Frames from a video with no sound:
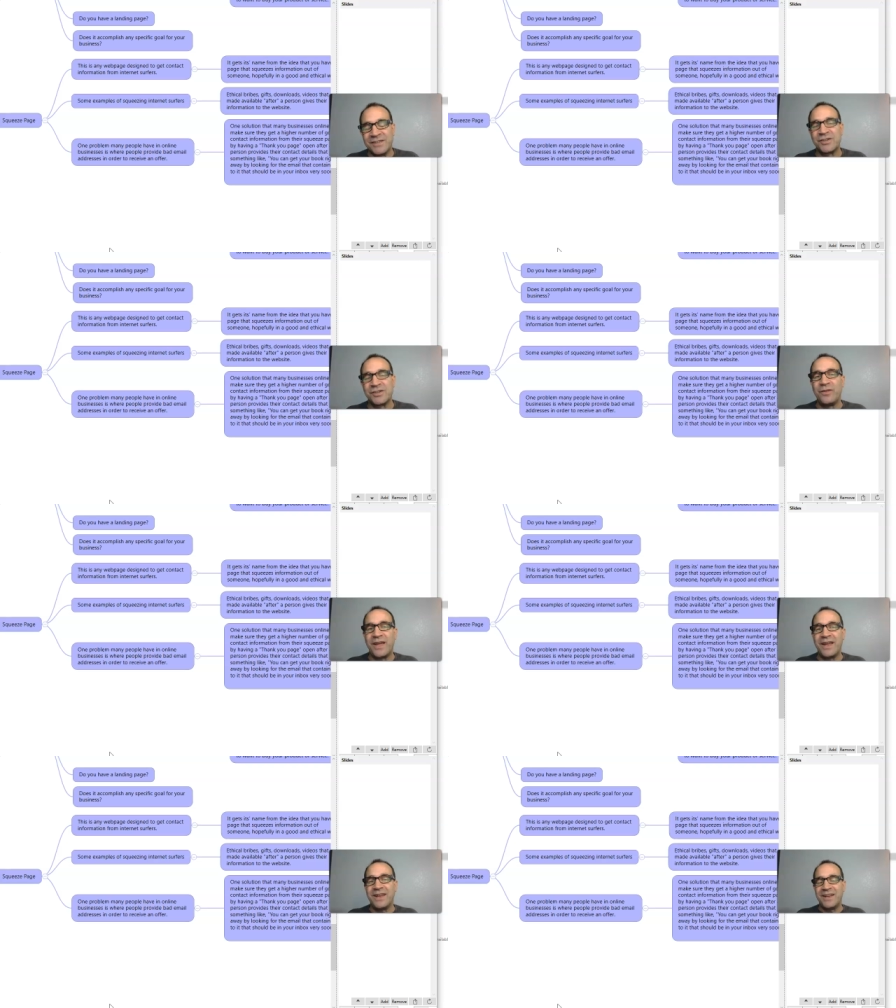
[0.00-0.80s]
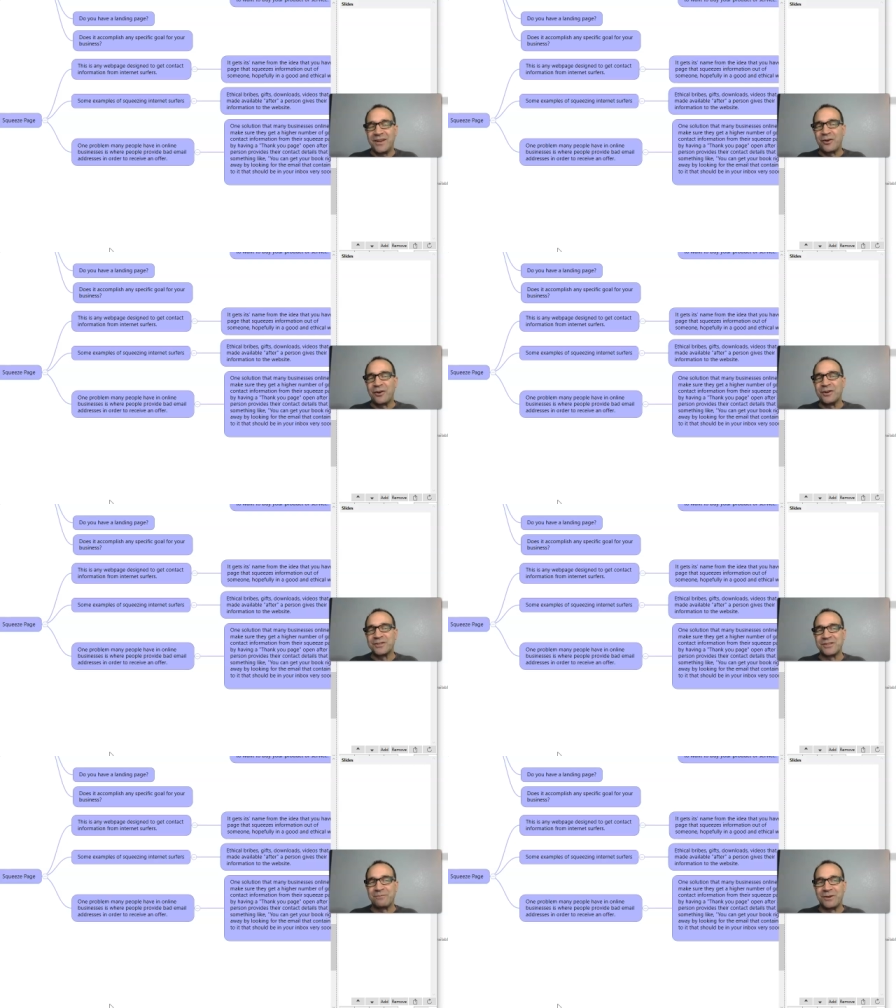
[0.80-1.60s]
so that it
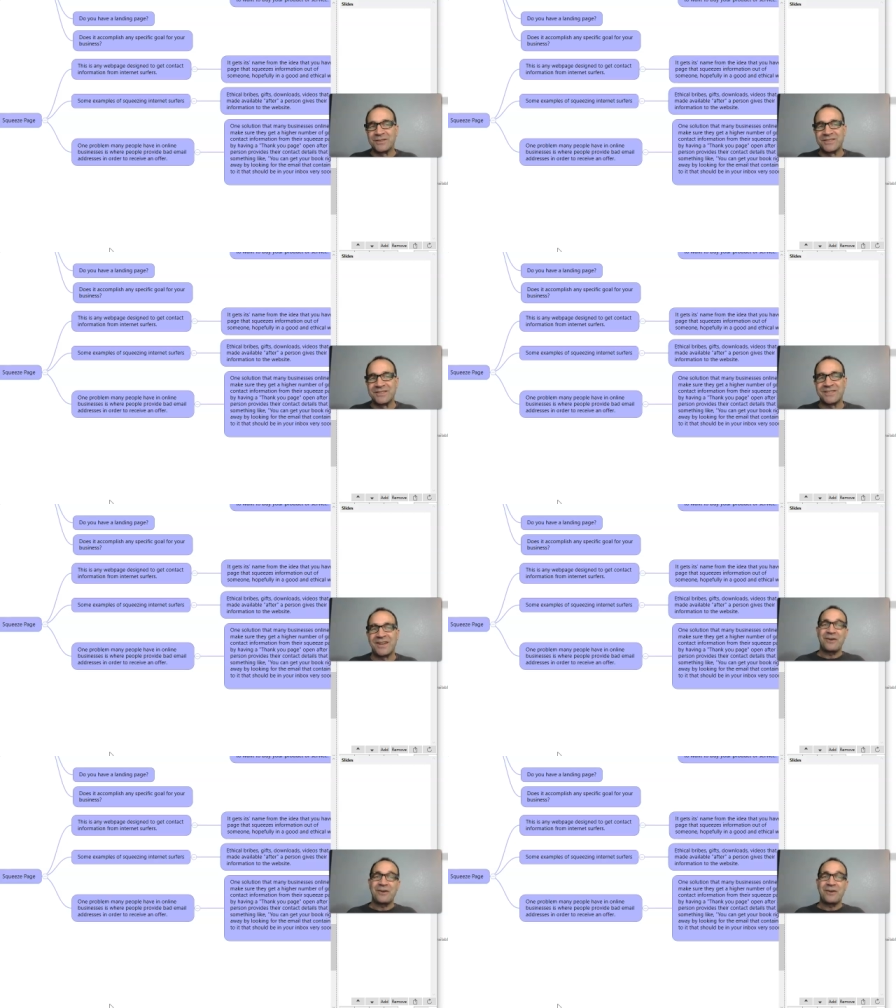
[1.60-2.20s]
encourages a person to say,